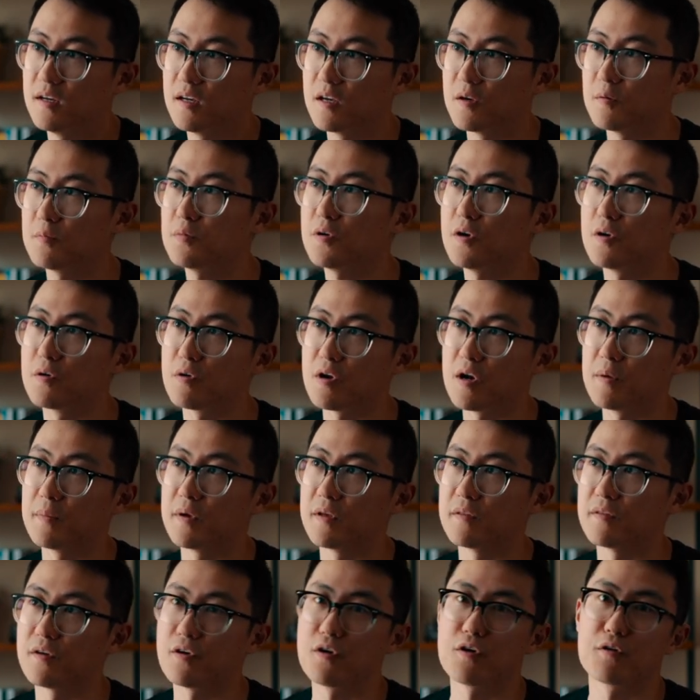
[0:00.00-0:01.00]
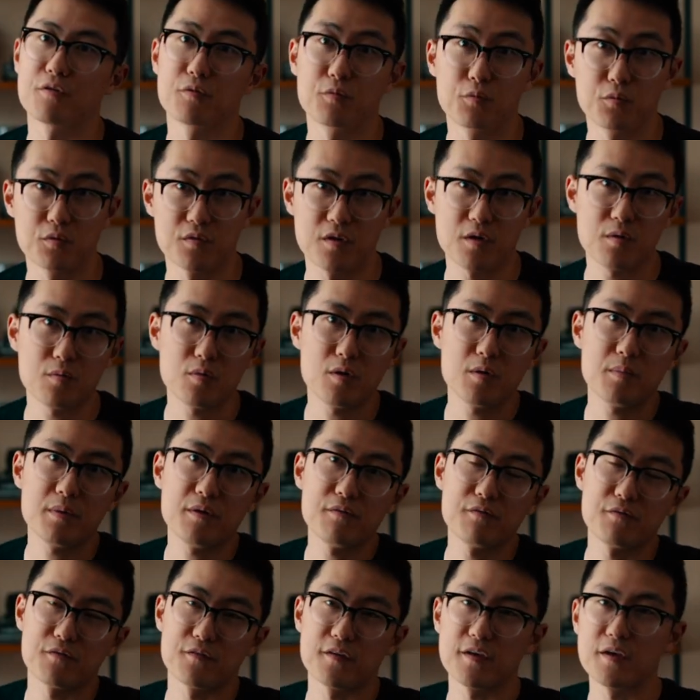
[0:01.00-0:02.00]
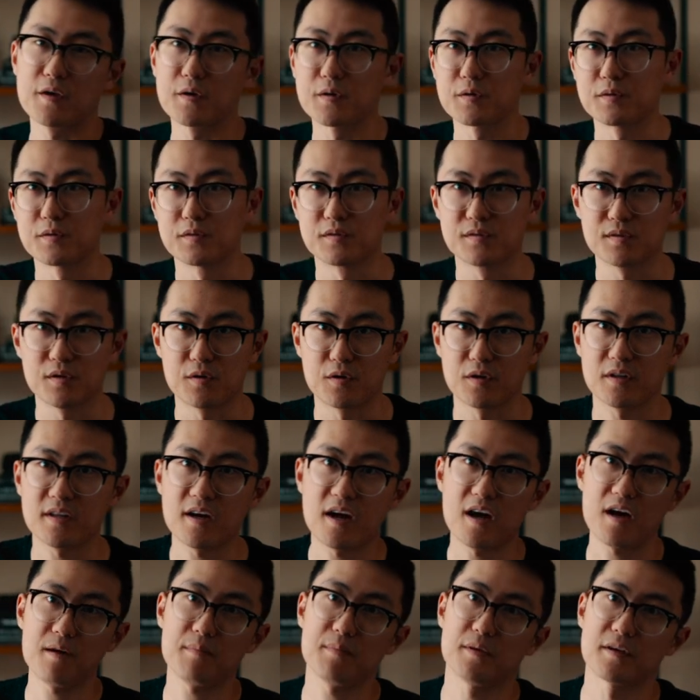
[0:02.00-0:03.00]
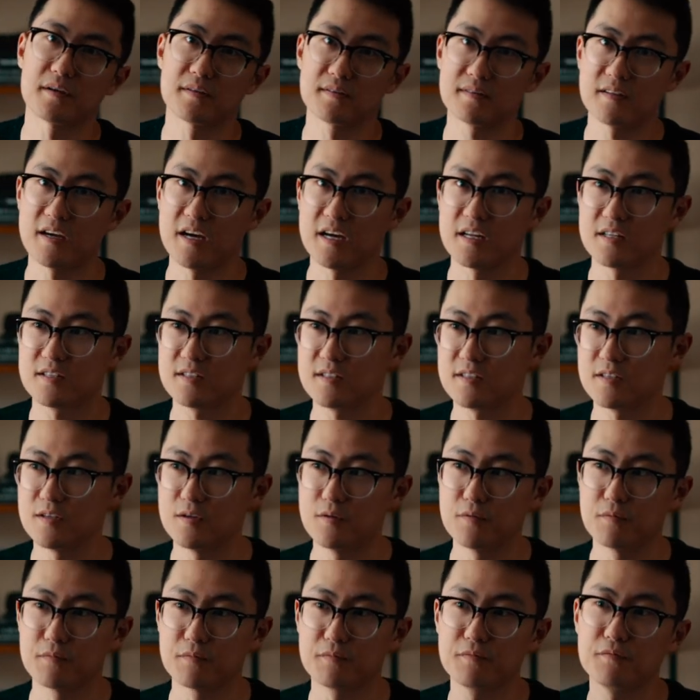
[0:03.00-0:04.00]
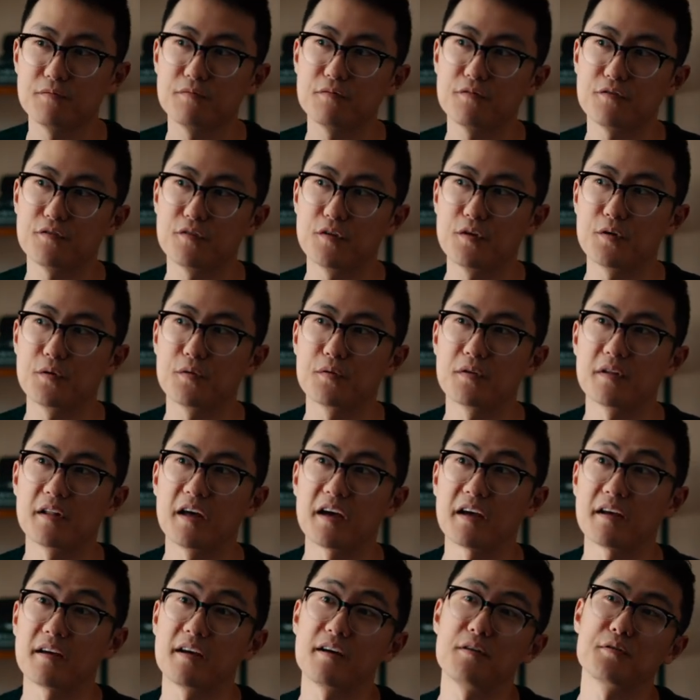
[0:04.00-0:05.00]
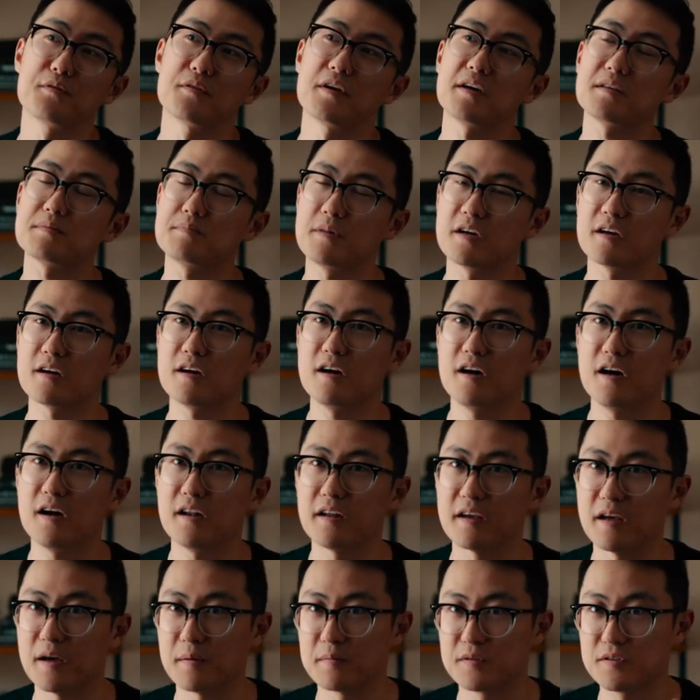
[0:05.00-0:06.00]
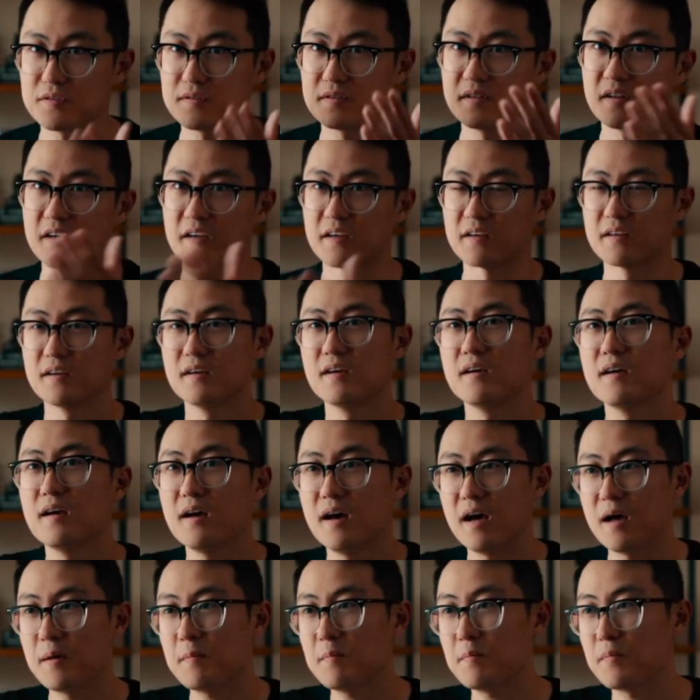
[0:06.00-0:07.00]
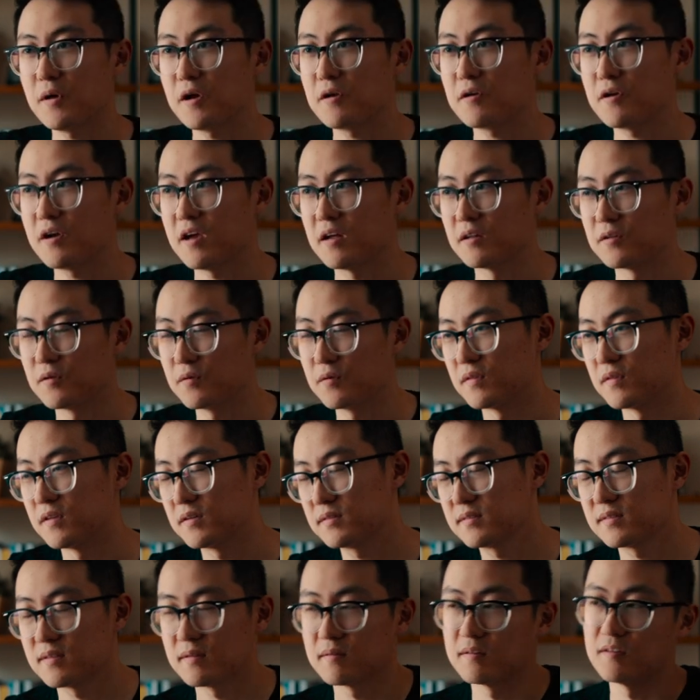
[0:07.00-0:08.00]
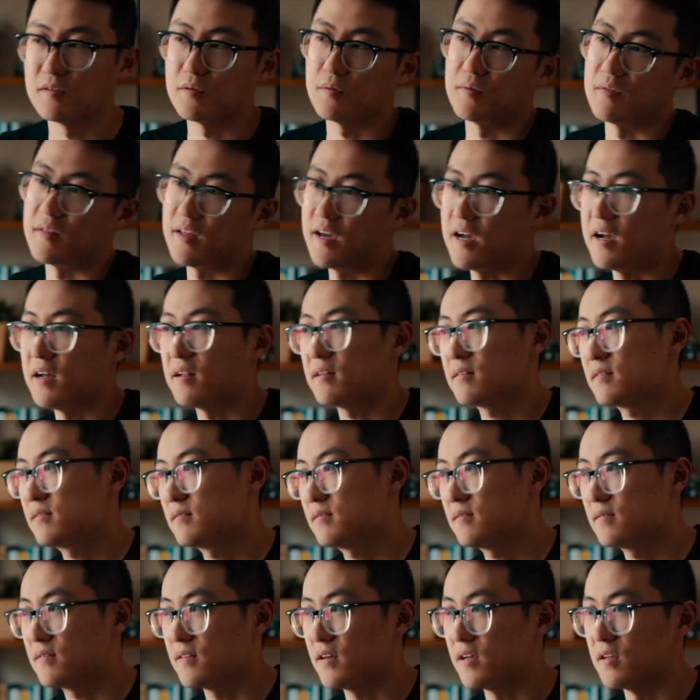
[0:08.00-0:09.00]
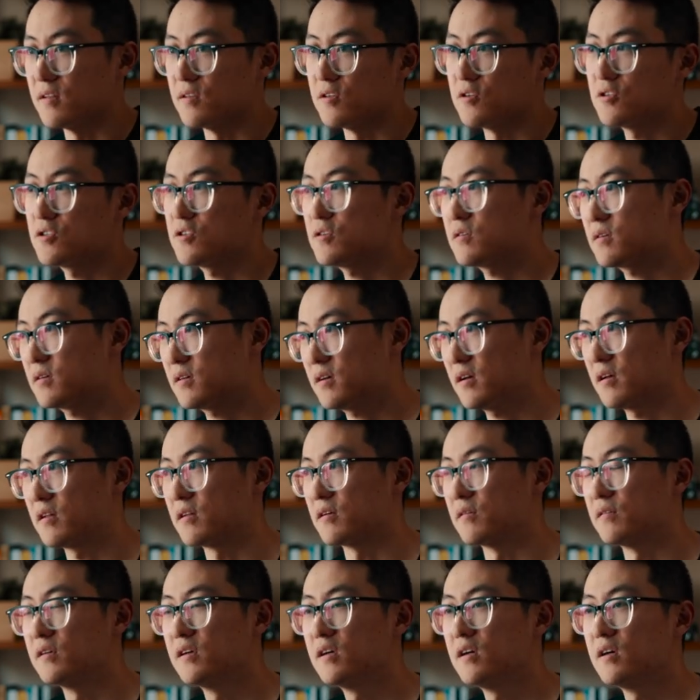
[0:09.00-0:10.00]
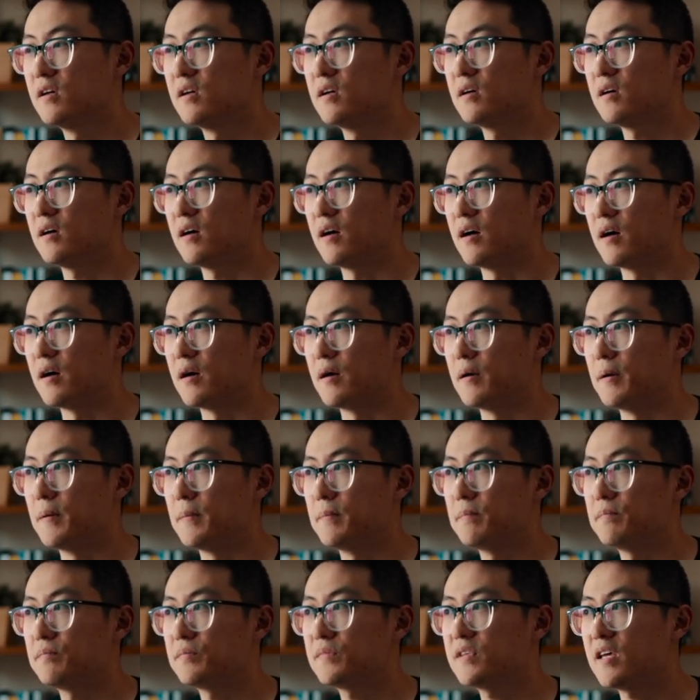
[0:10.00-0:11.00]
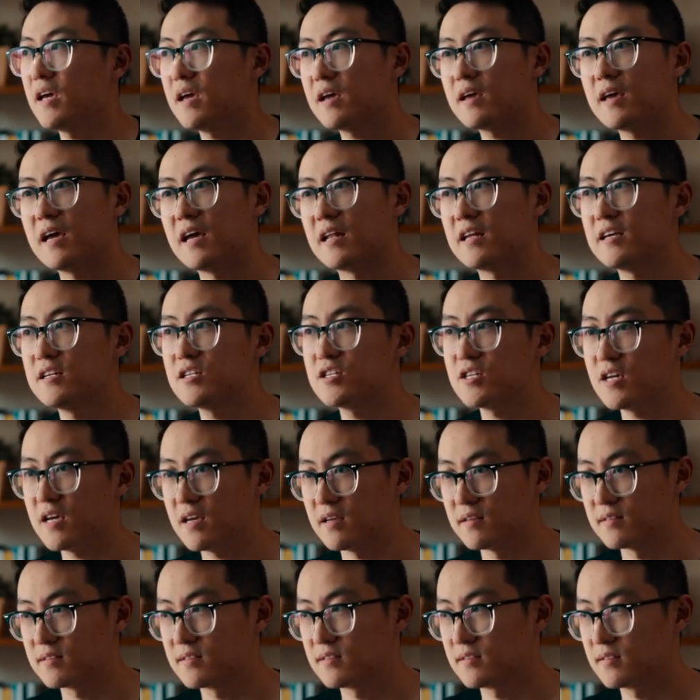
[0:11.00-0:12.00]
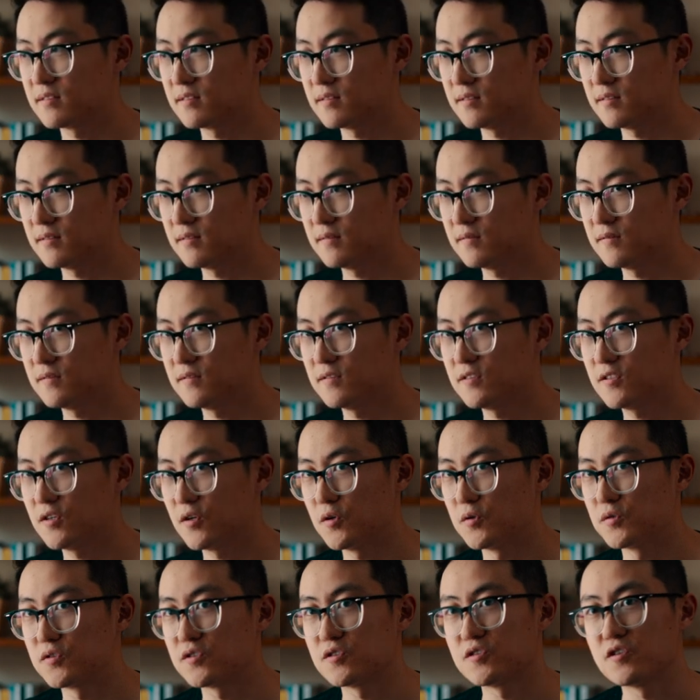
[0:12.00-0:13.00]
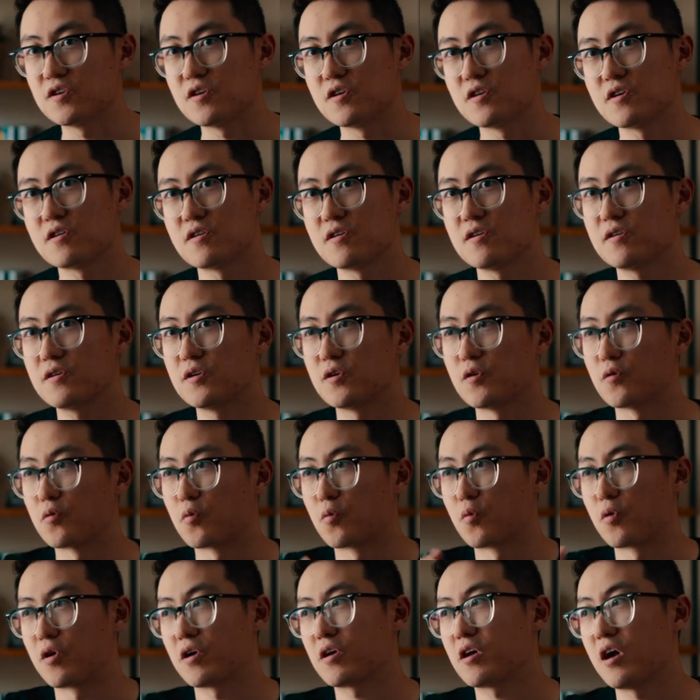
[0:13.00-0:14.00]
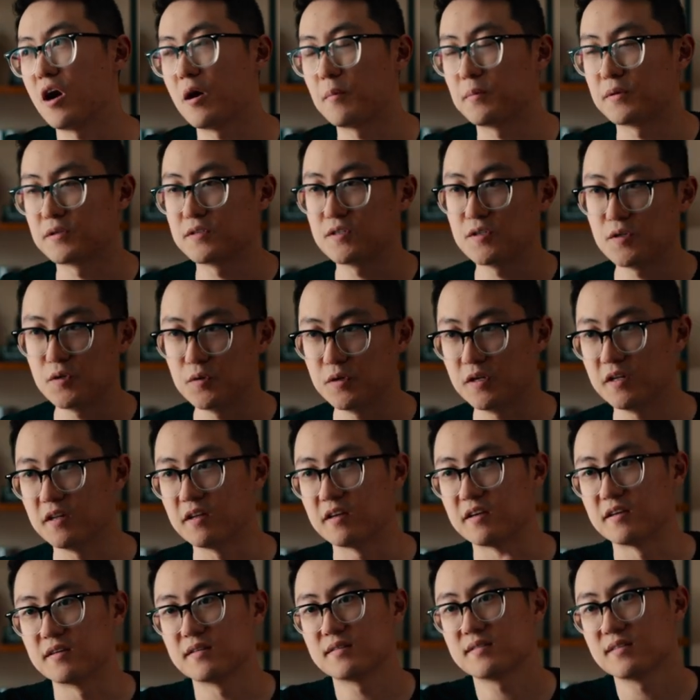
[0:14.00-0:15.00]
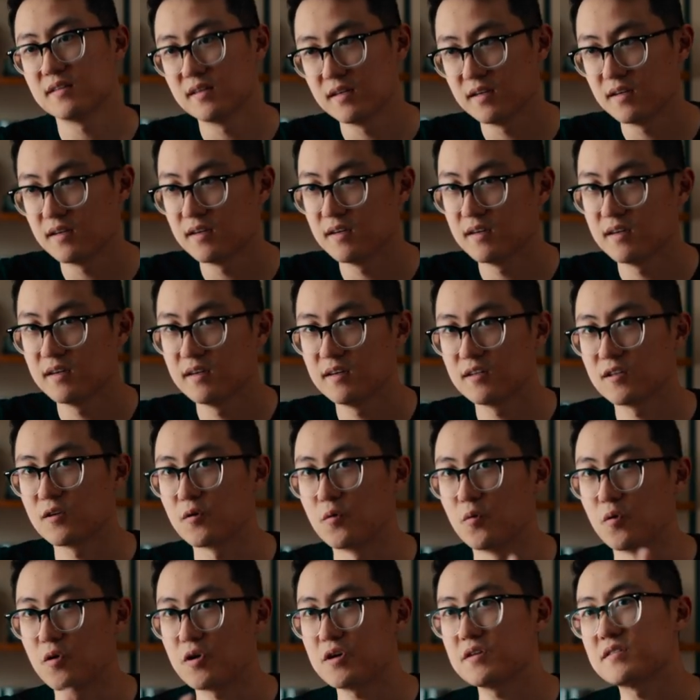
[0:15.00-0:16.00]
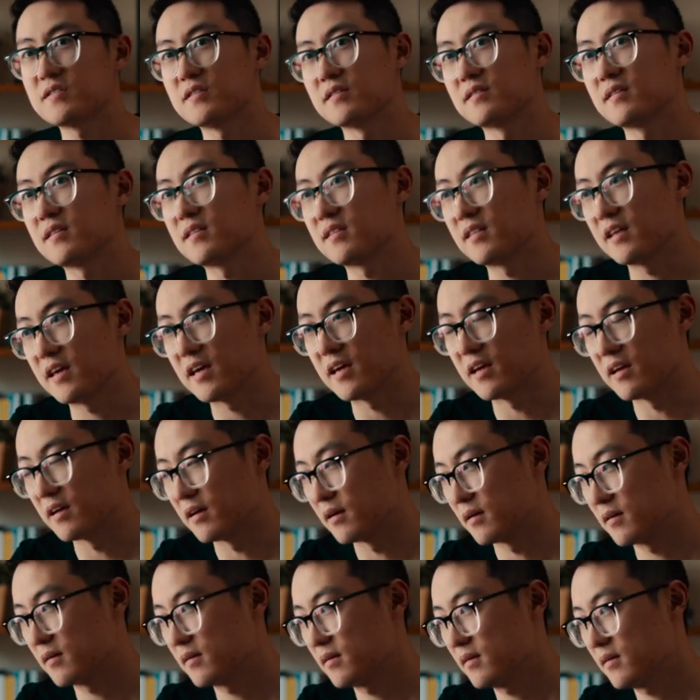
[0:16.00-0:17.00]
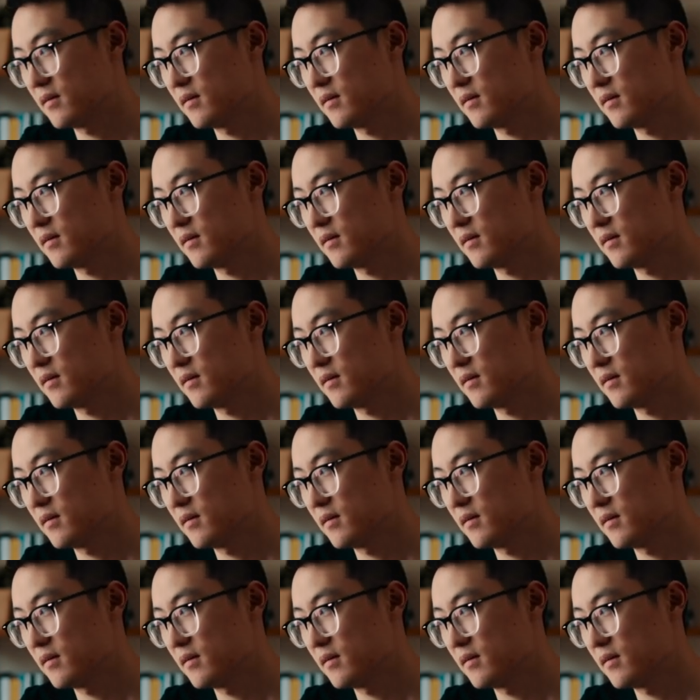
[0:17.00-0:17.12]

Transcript: In programming, there are there will be fields or topics that you feel like, oh, that's my calling. I'm just like I'm better at this than doing that, then you should kind of uh, take any chance to steer your work opportunities towards this thing